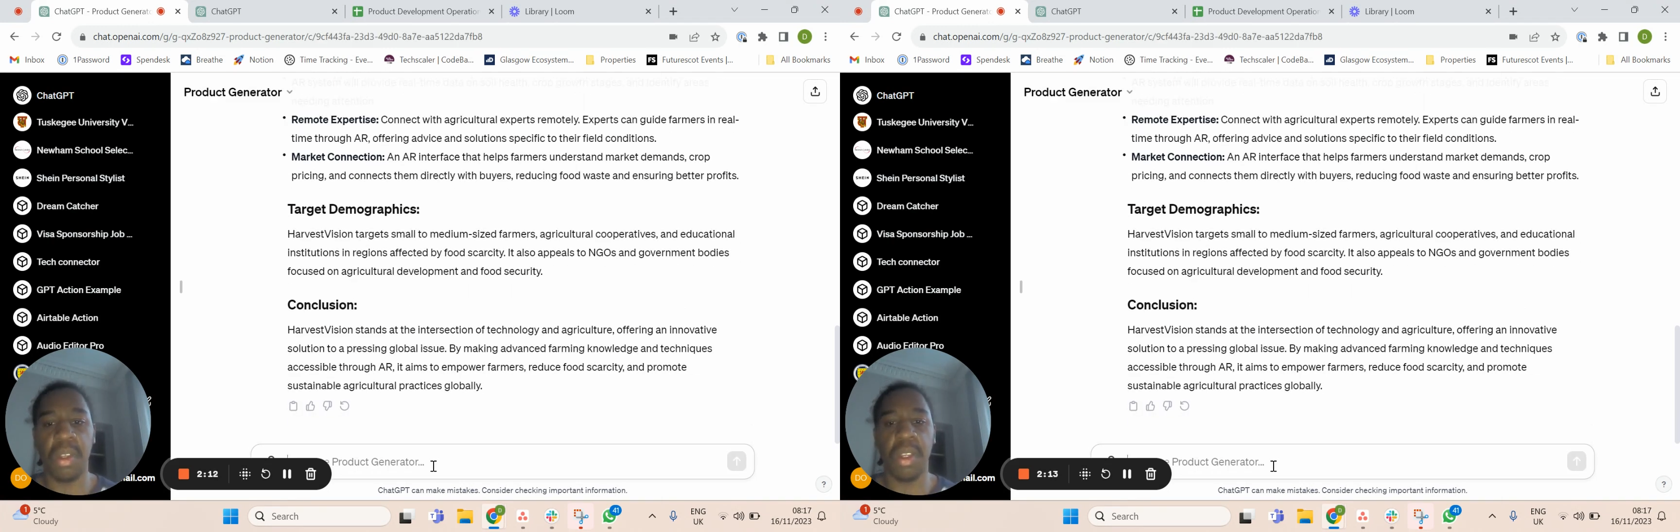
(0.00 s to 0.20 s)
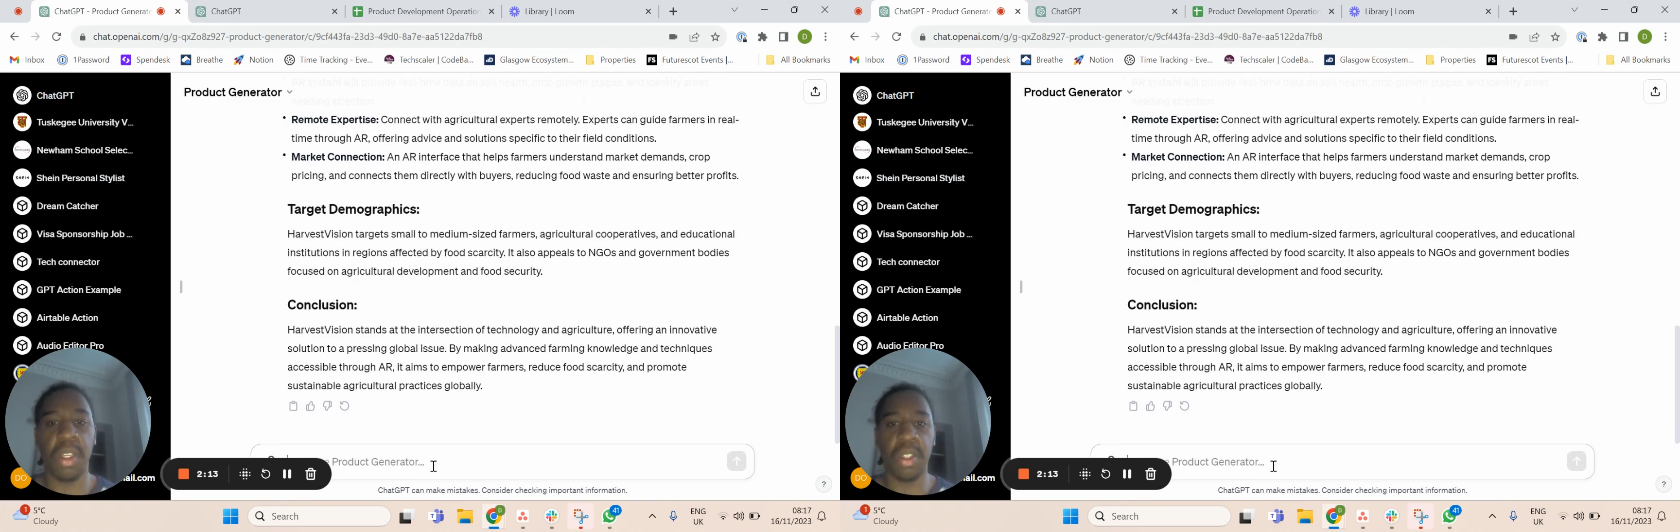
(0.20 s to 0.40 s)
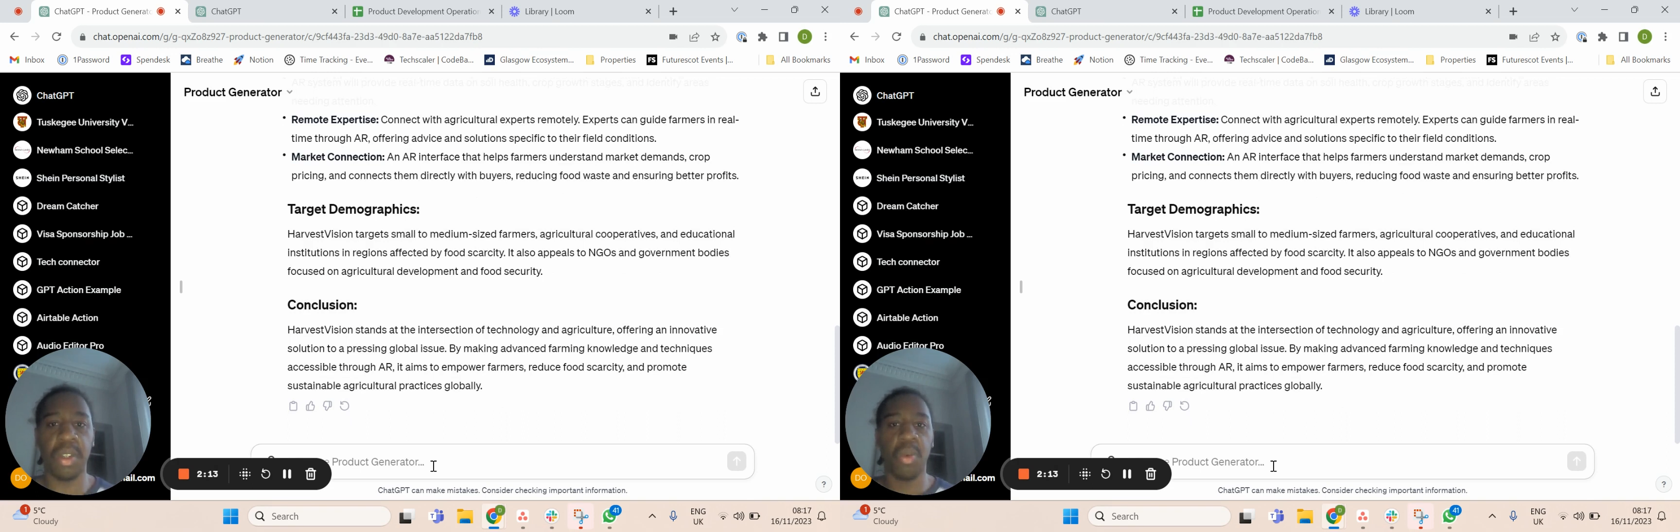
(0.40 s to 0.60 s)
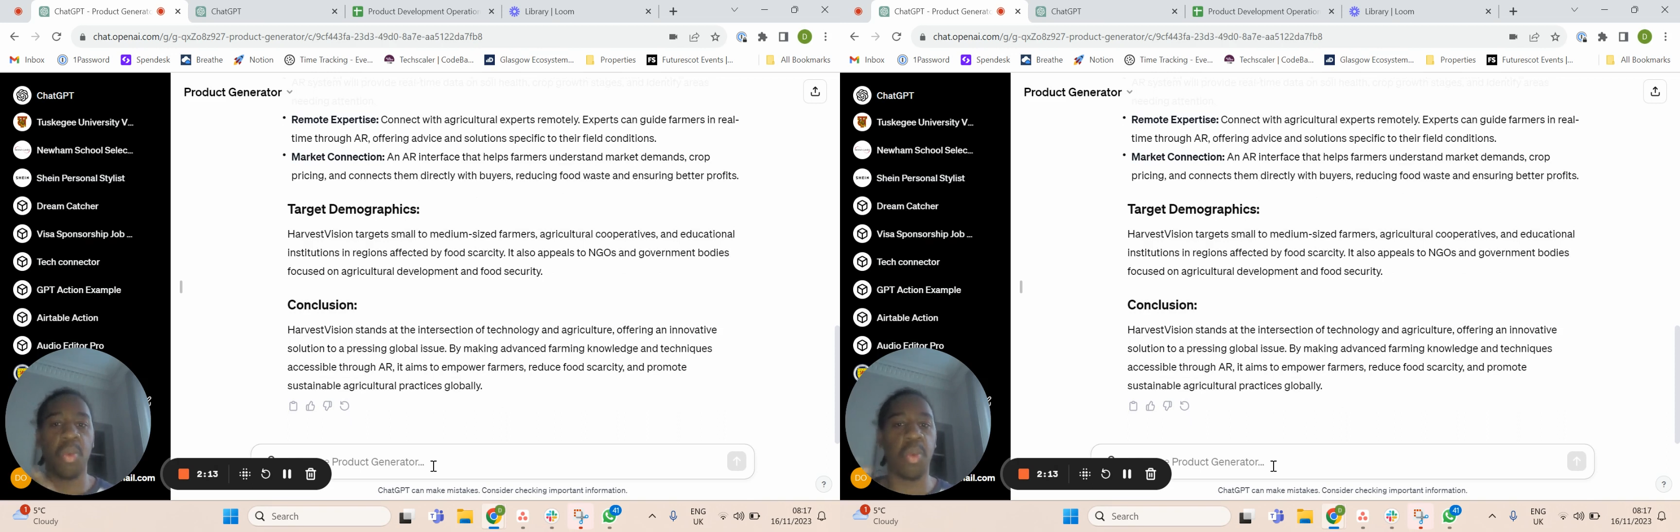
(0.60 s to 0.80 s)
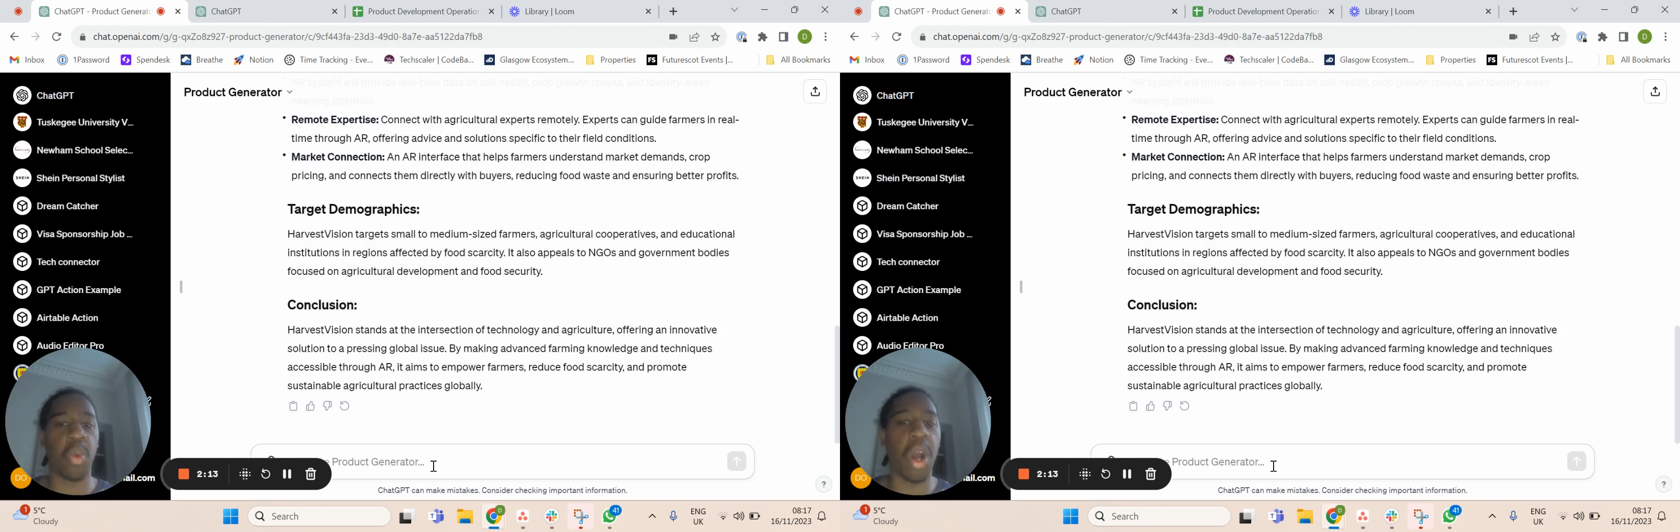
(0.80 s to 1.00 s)
So
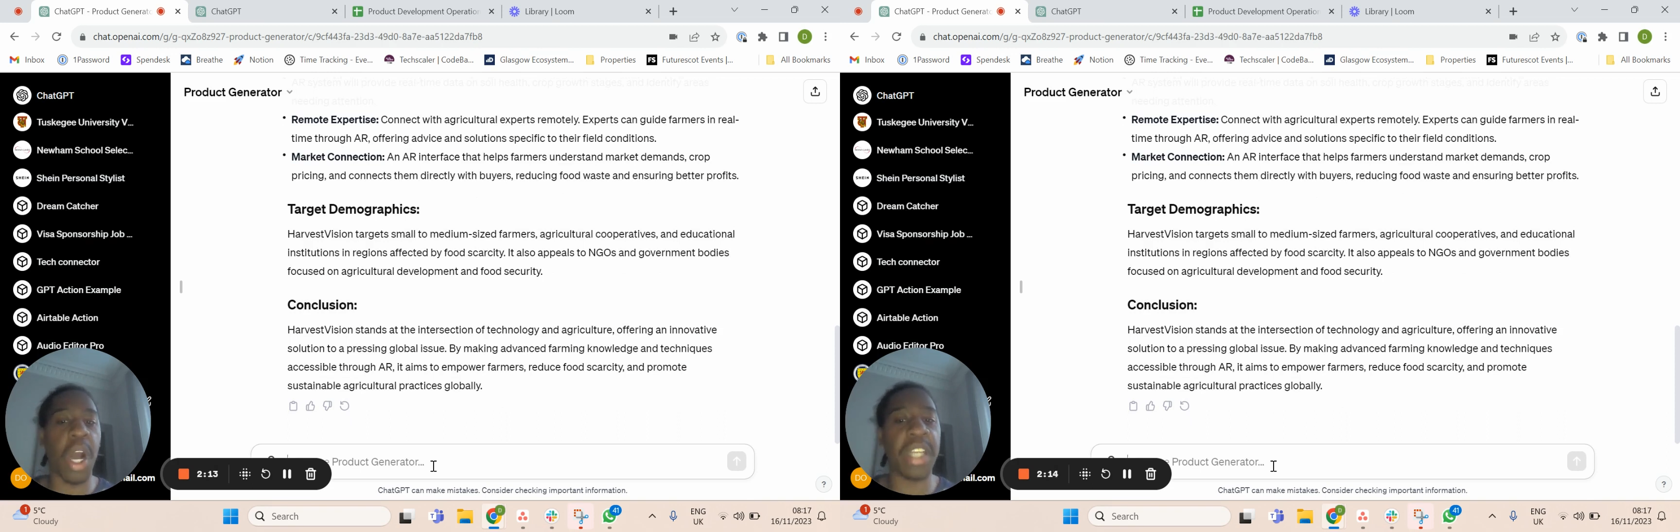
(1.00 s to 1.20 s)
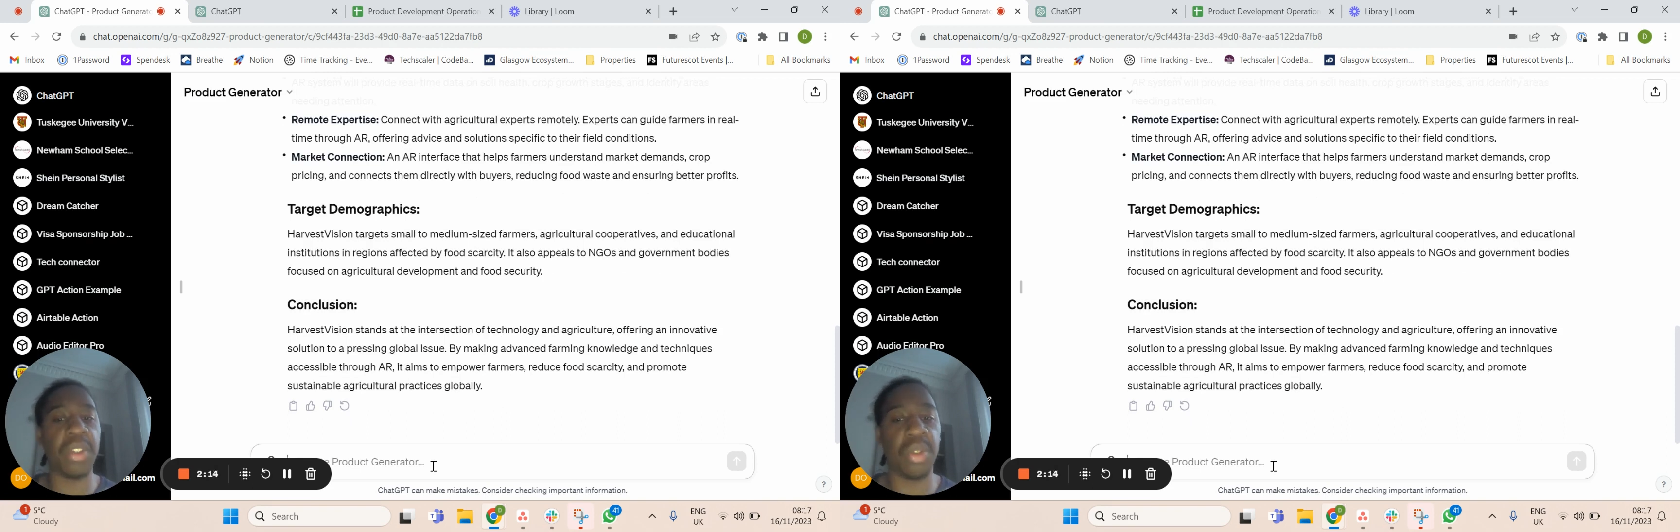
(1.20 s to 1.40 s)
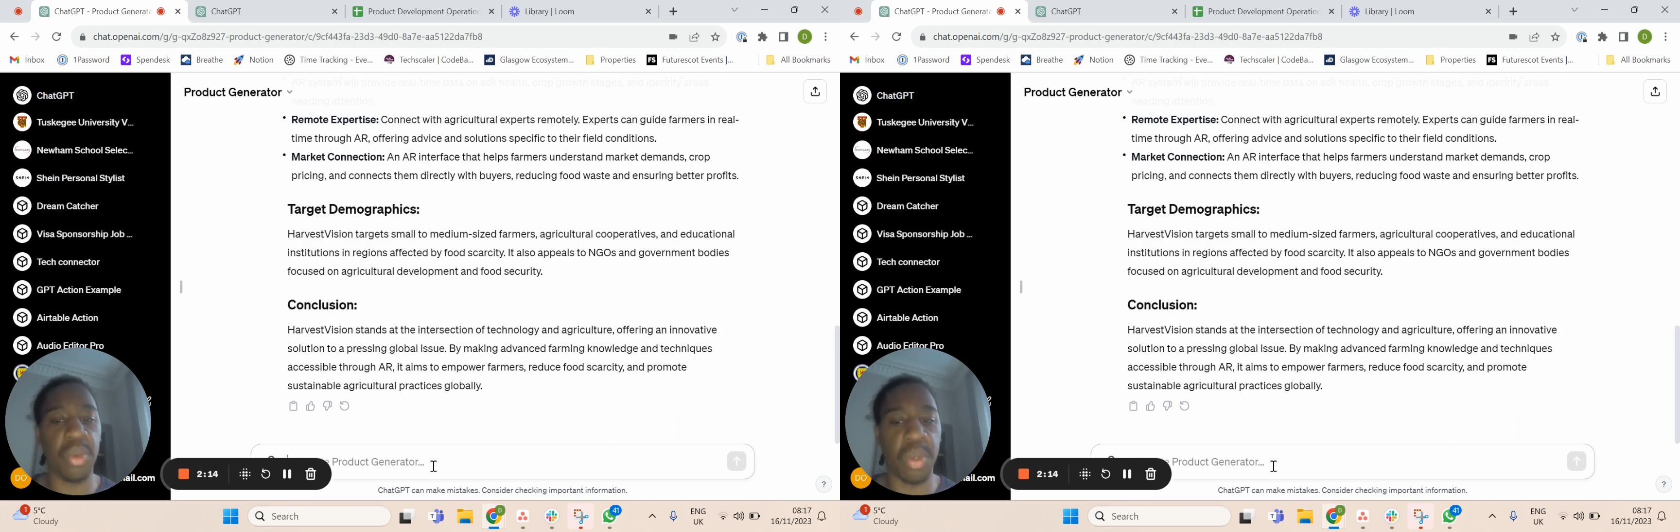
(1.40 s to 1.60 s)
what I do